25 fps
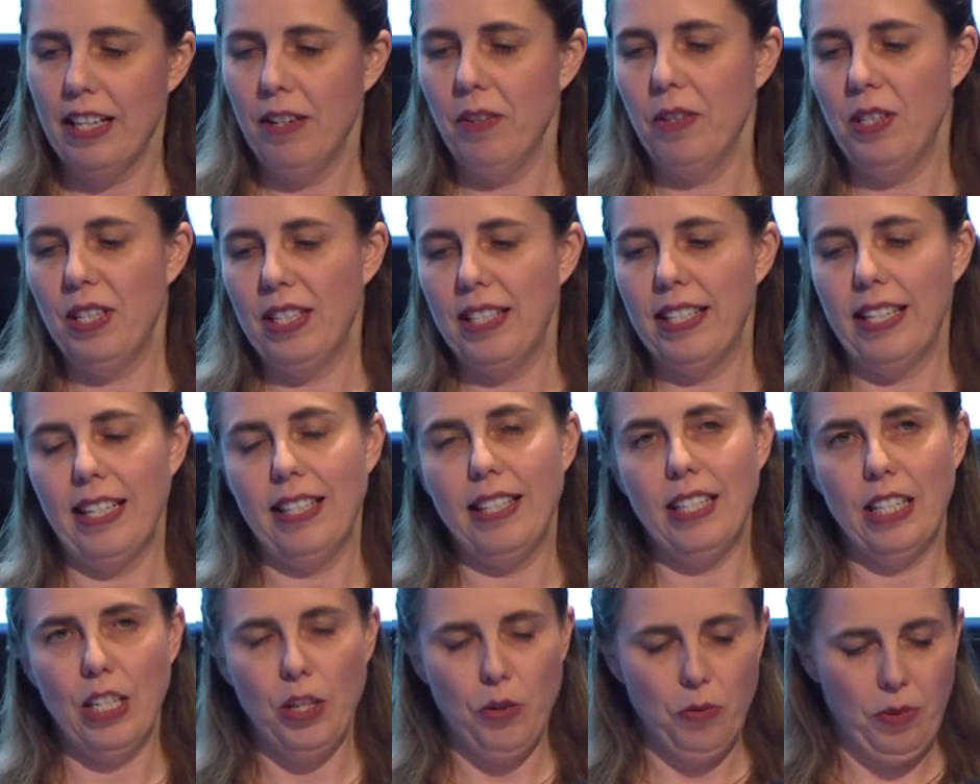they were
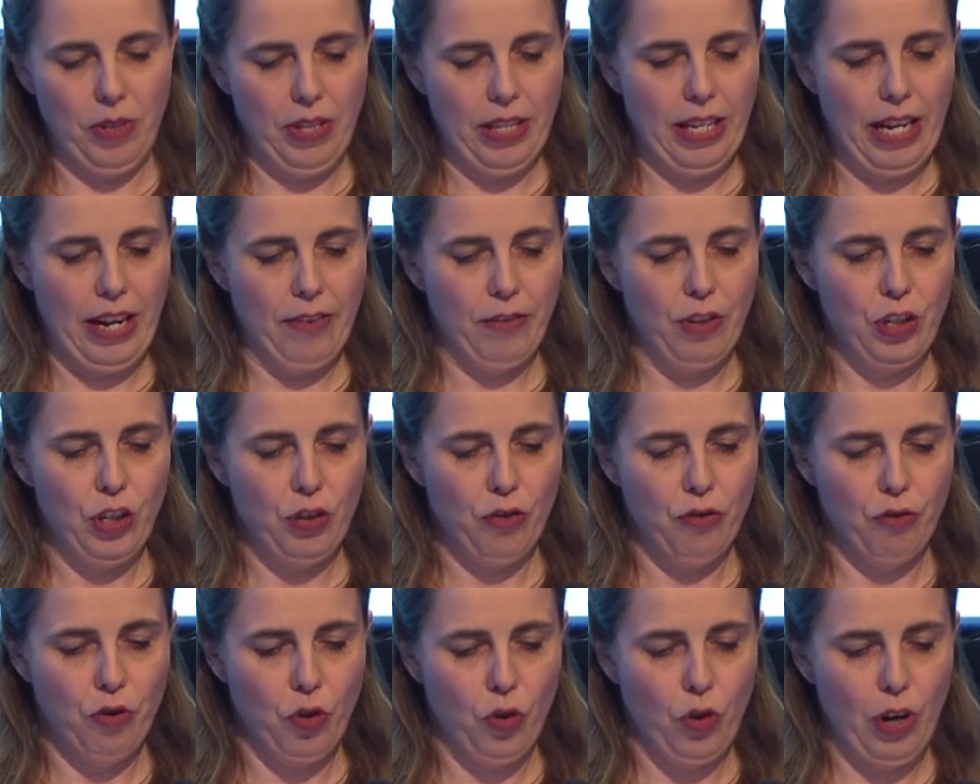discussing it with an
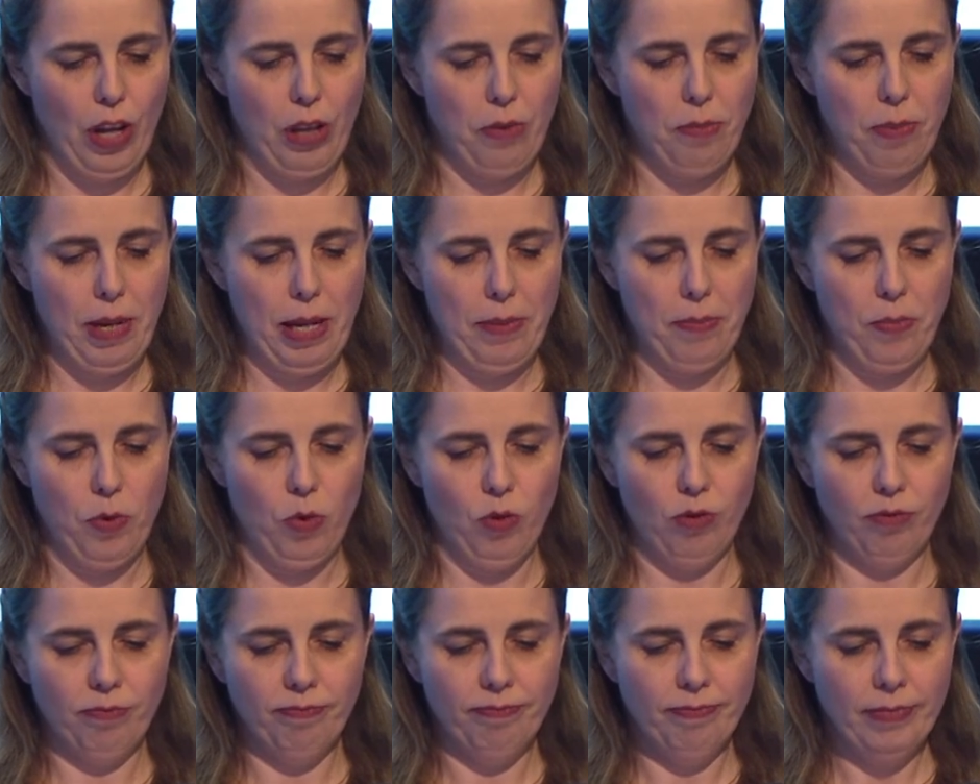average of 4 other
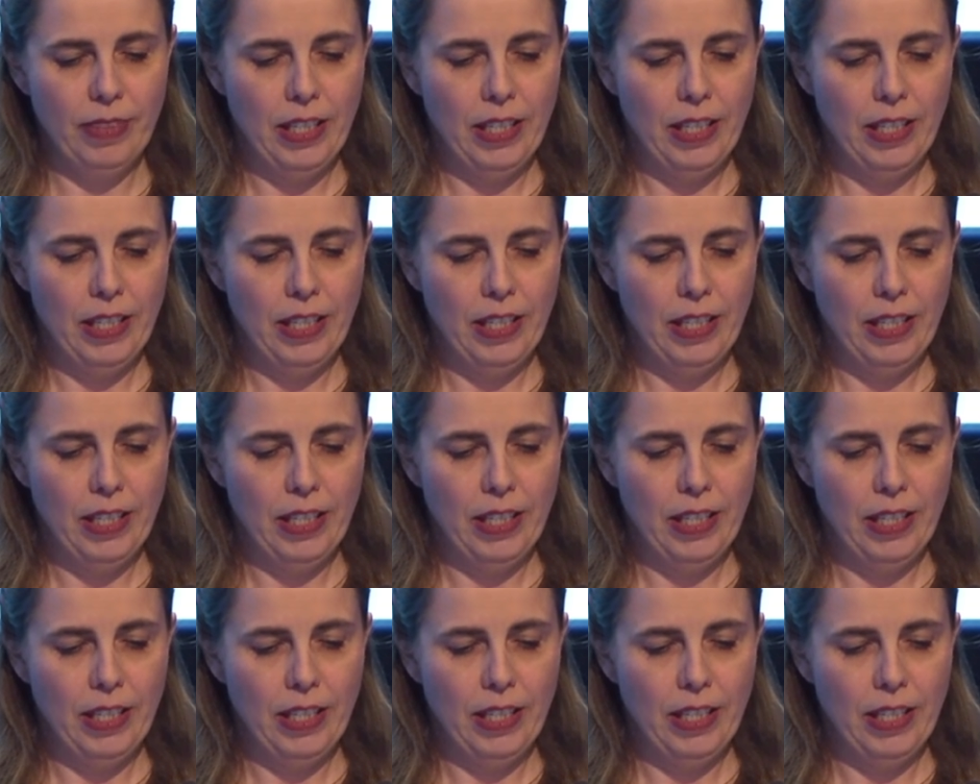people.